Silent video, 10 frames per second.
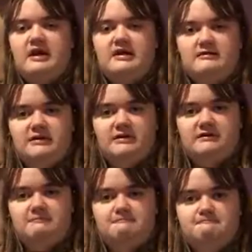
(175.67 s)

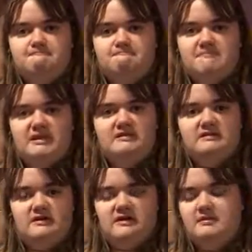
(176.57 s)
Anyways,
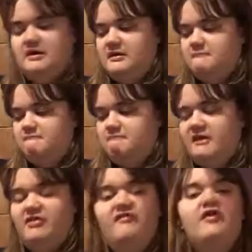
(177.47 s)
let's talk about it.
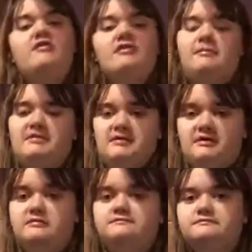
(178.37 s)
Now, the first
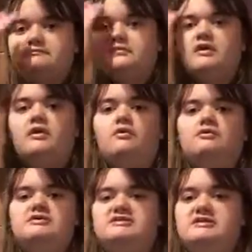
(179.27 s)
episode,
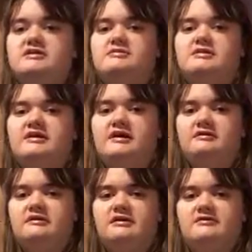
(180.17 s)
which is the only one titled An